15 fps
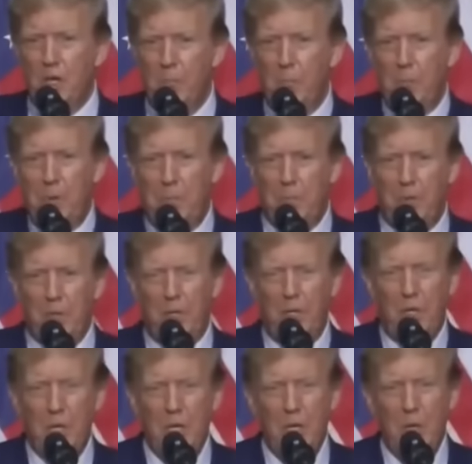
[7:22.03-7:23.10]
You know, people
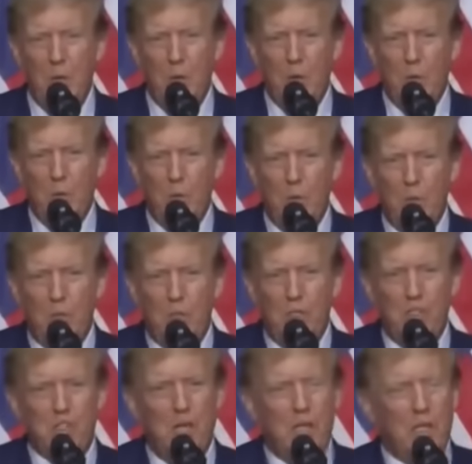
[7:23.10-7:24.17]
that were
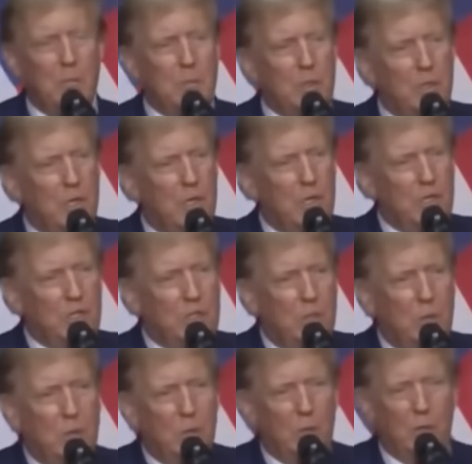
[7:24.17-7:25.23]
with DeSanctimonious,
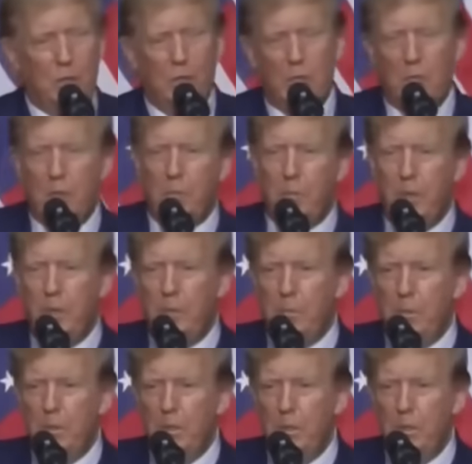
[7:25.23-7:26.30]
they were with other
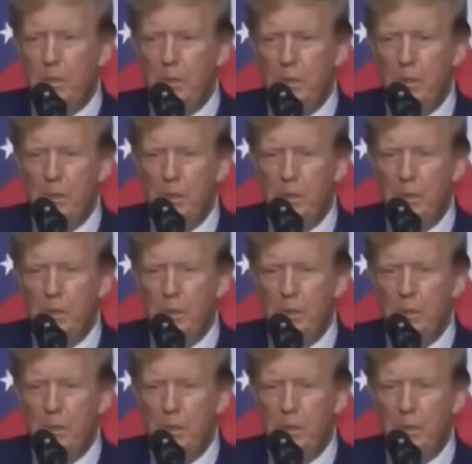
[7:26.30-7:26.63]
people.